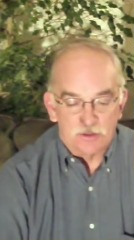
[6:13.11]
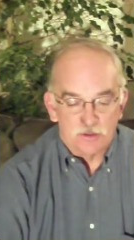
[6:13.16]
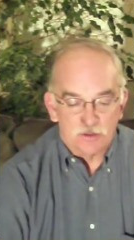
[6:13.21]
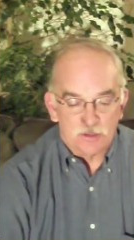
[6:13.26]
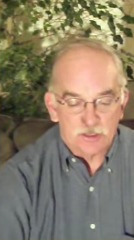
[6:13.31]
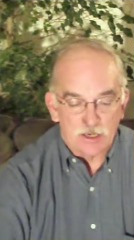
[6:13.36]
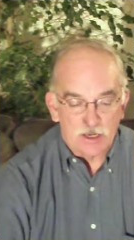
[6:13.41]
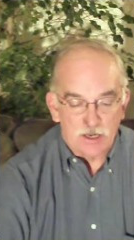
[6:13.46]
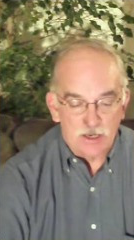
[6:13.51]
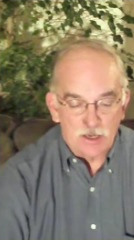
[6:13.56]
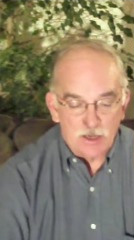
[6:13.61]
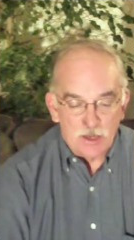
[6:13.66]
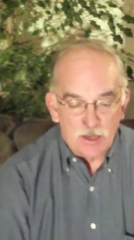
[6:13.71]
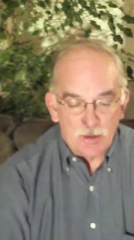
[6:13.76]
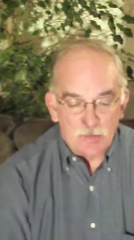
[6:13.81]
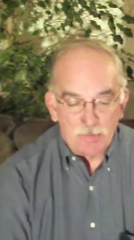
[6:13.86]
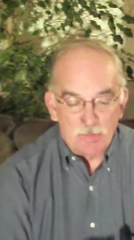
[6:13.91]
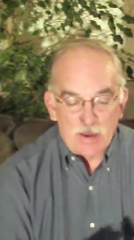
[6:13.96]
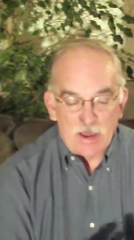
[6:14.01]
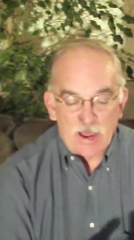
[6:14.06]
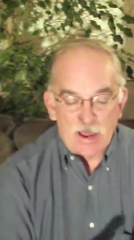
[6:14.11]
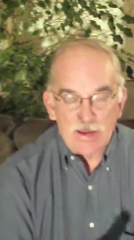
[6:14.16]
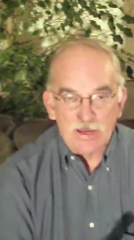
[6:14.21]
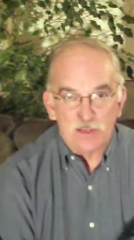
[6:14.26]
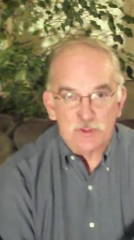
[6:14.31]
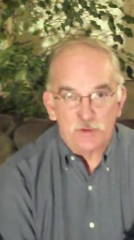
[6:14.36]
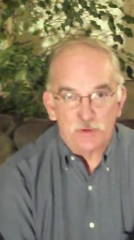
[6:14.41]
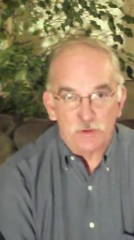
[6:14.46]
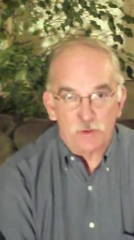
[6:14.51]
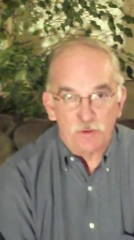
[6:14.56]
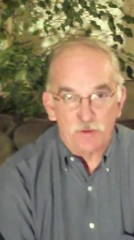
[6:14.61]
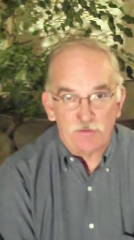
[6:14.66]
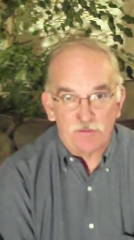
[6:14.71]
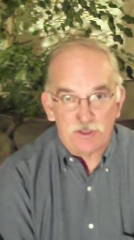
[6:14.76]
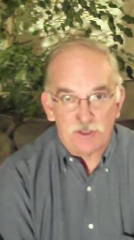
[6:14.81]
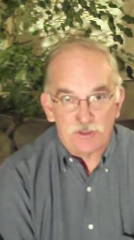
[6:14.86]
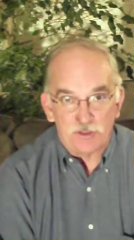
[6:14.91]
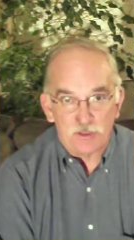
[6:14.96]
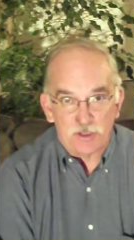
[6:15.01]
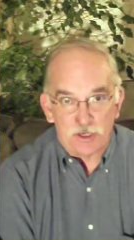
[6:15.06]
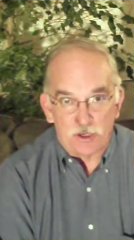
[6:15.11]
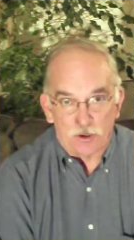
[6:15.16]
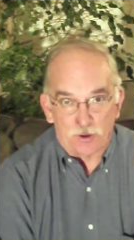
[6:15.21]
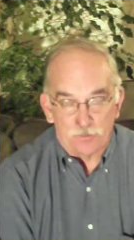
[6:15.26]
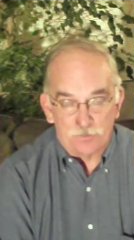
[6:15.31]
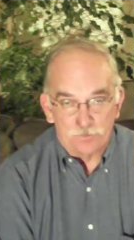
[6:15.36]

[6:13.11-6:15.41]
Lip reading: Okay, back in June of this year,